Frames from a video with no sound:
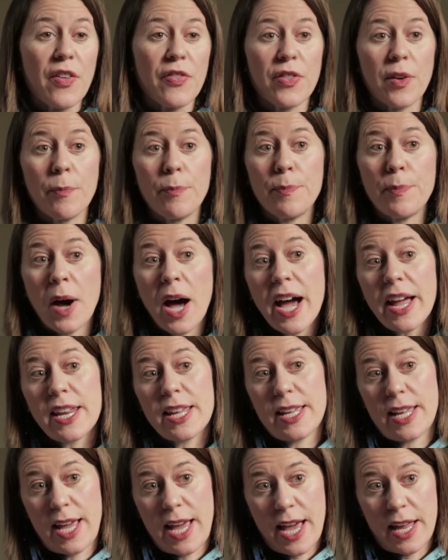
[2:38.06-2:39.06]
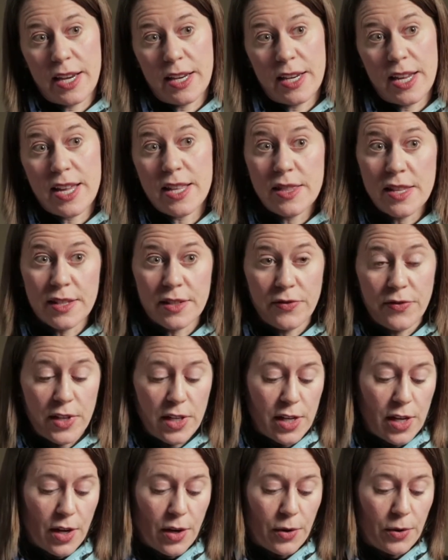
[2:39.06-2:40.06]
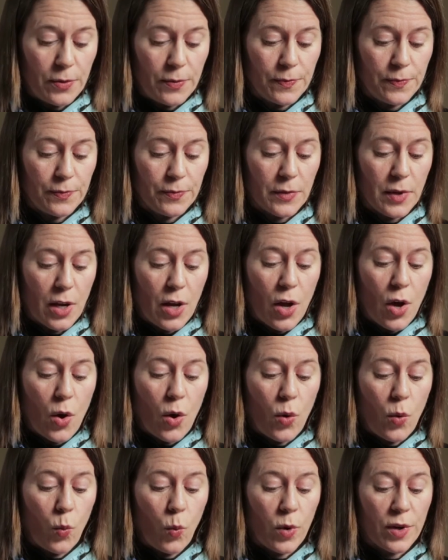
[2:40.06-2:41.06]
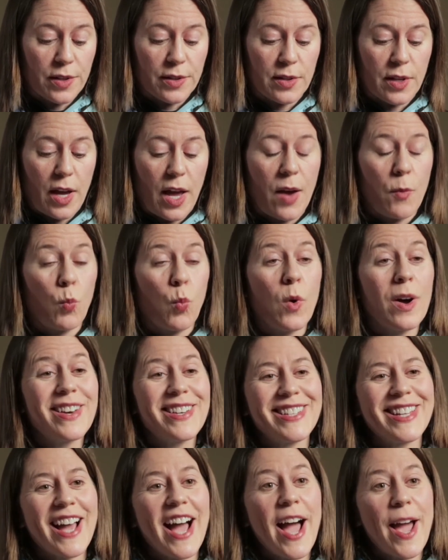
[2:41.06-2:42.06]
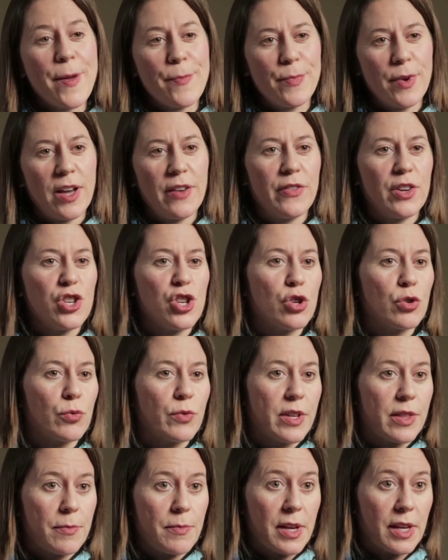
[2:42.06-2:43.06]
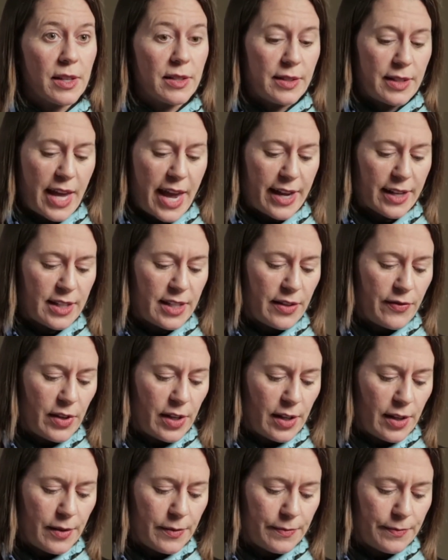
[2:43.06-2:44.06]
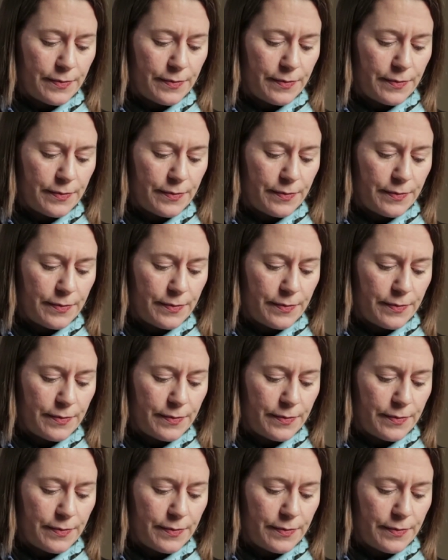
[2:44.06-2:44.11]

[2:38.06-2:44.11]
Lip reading: The body canon in this video was one type of a eurythmics activity.